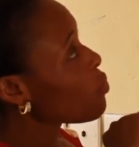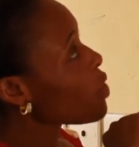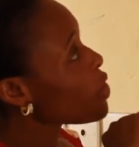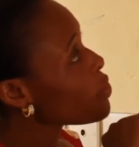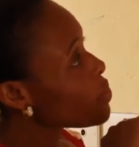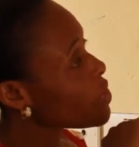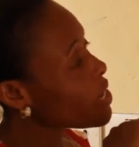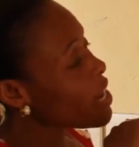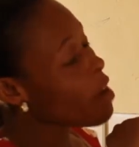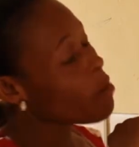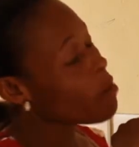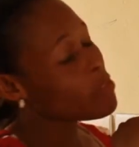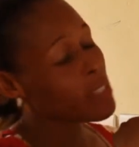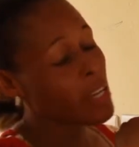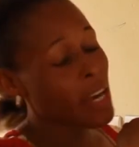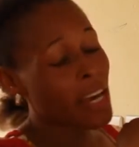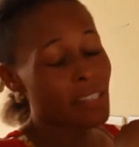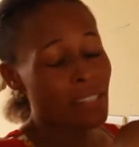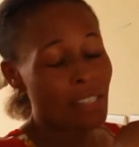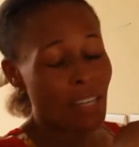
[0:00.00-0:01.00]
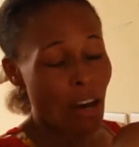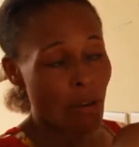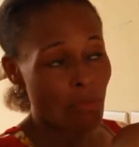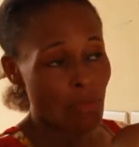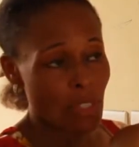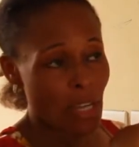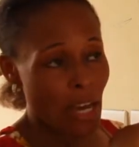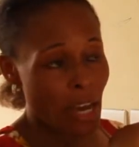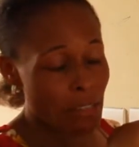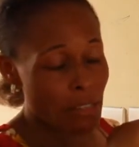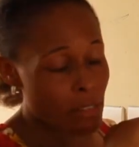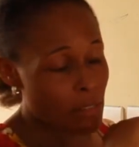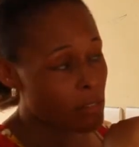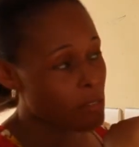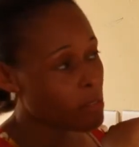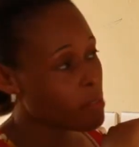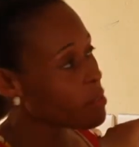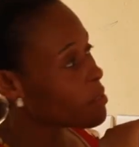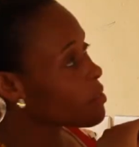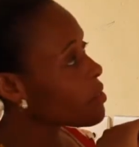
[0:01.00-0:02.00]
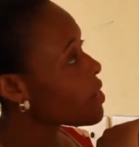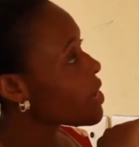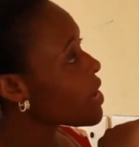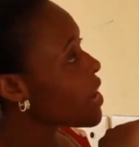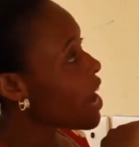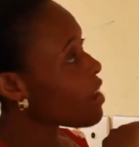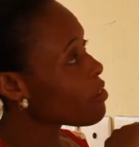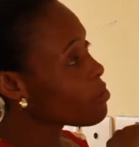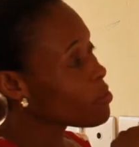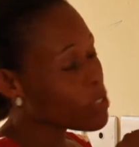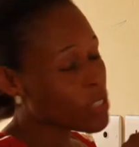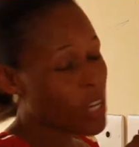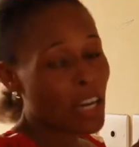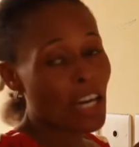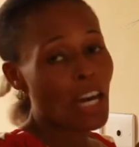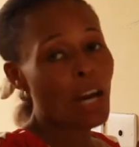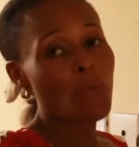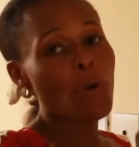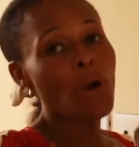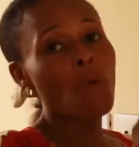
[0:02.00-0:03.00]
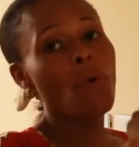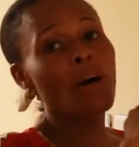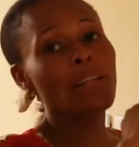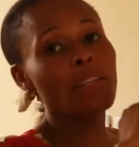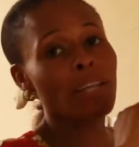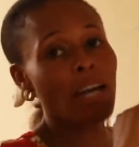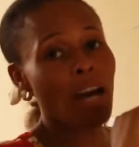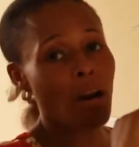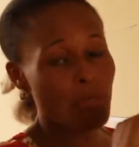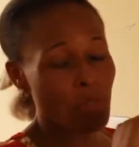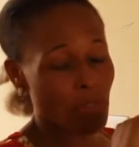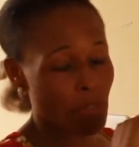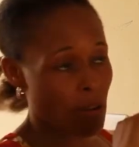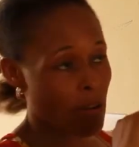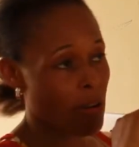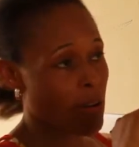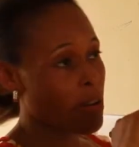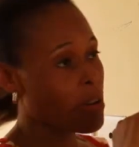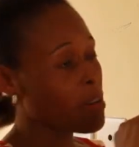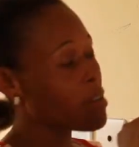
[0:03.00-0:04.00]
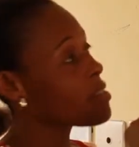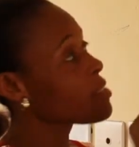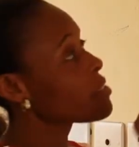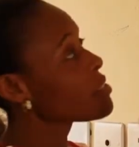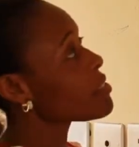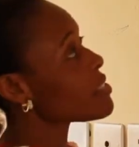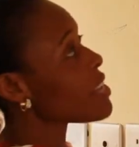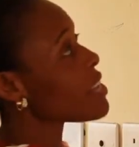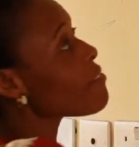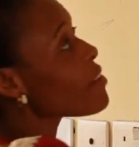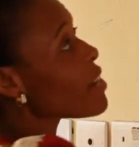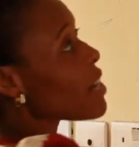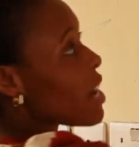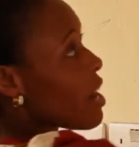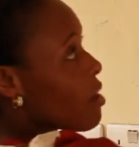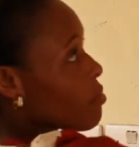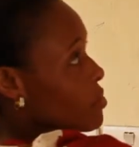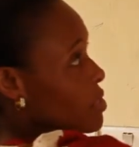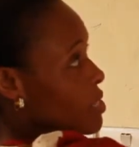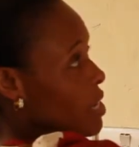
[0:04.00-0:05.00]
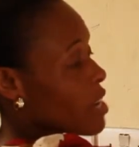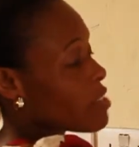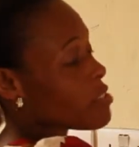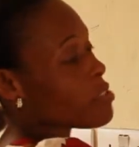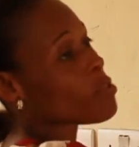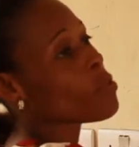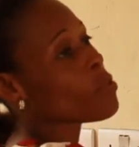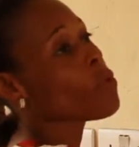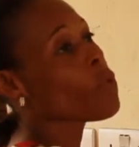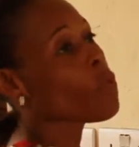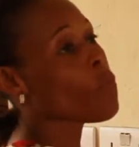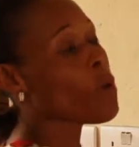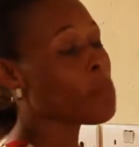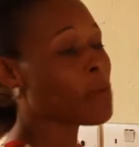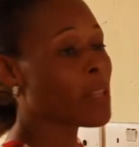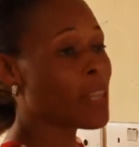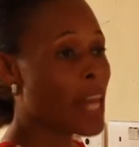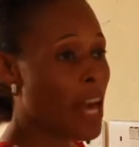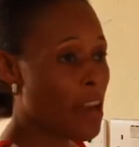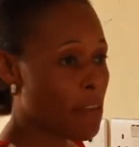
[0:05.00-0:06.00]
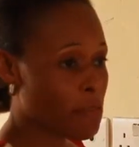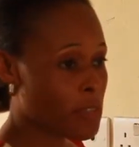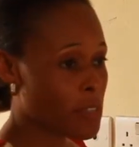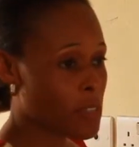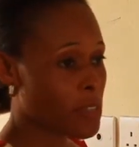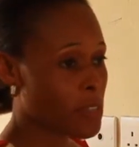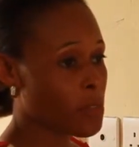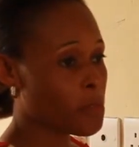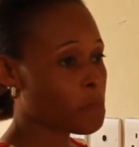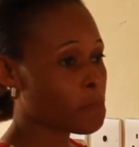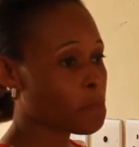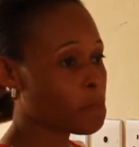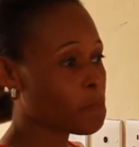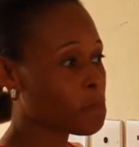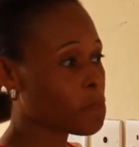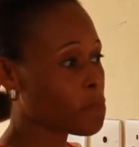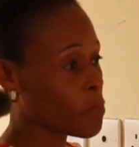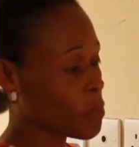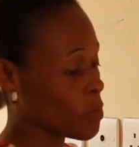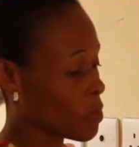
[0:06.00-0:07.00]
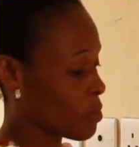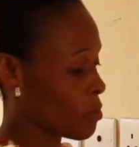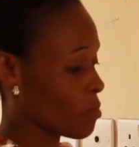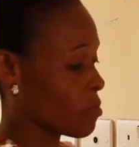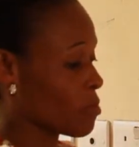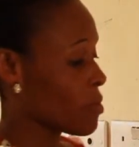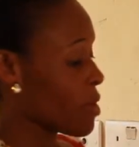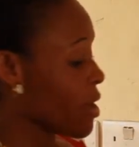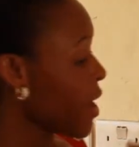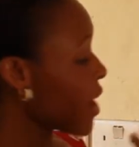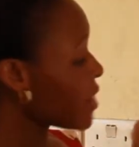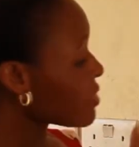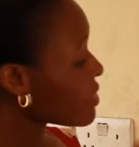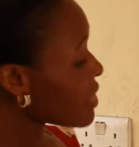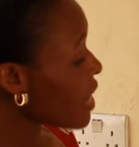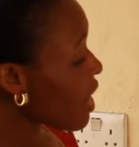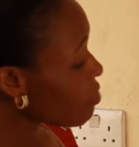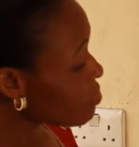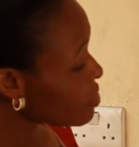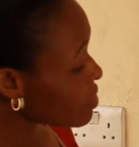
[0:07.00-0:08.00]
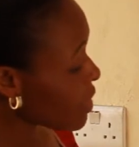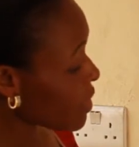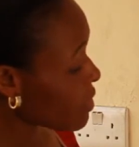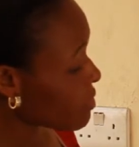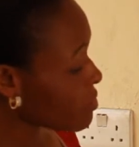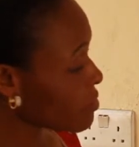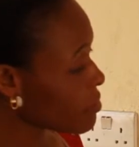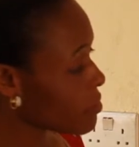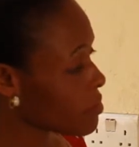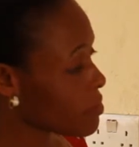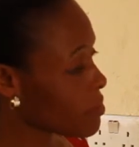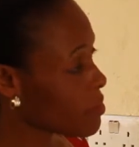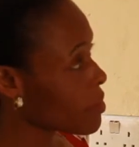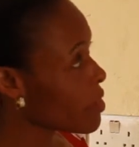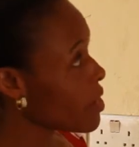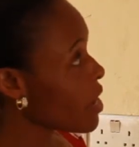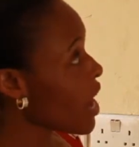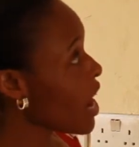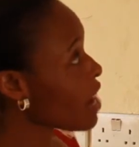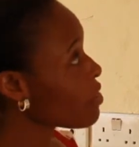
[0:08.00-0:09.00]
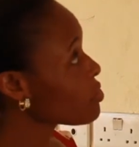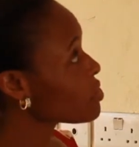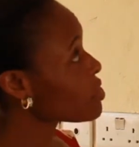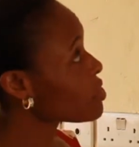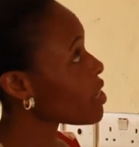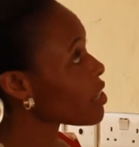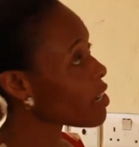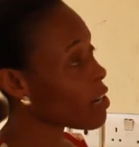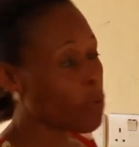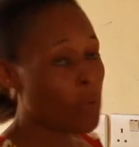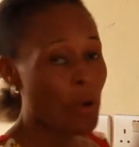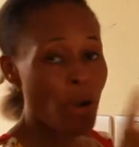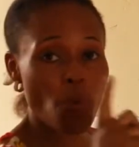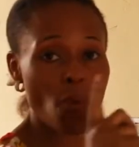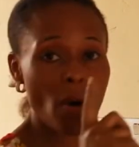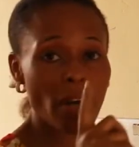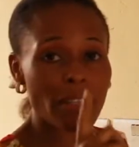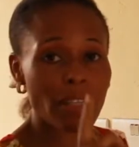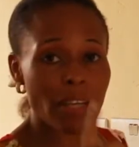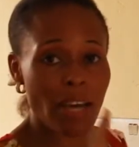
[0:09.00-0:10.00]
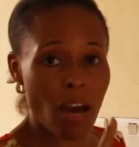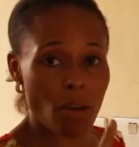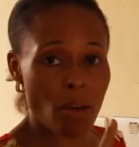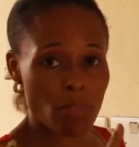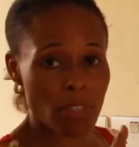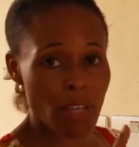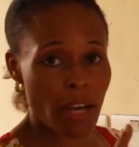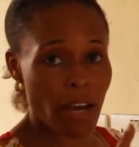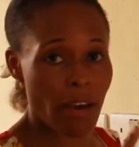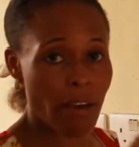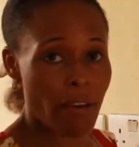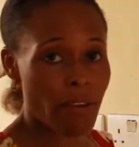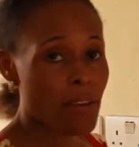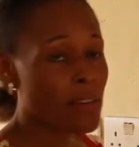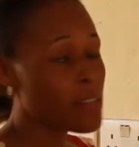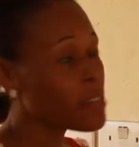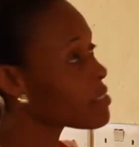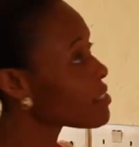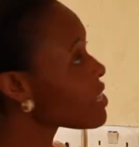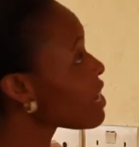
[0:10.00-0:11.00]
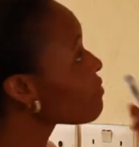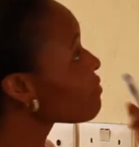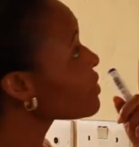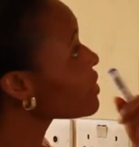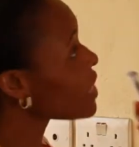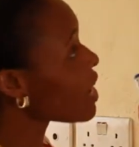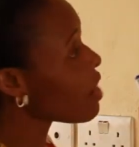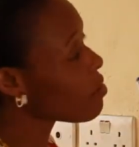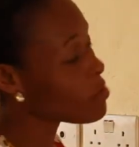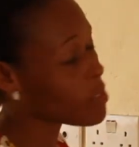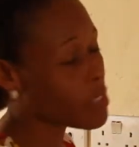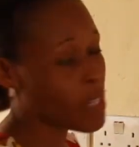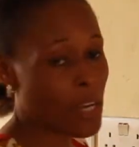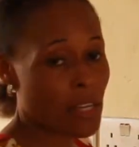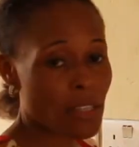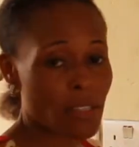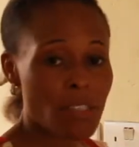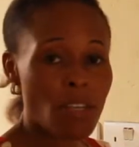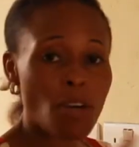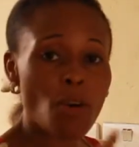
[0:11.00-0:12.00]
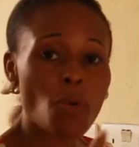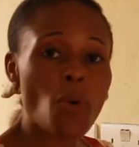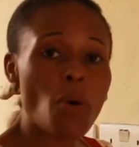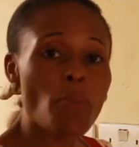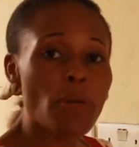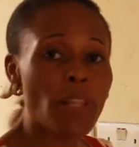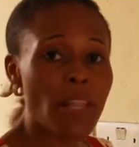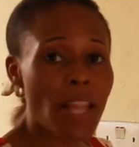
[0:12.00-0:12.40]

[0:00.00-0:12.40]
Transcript: when you count 8 counters and you take away one counter, 7 counters will be left. 8 counters and you take away one counter, 7 counters will be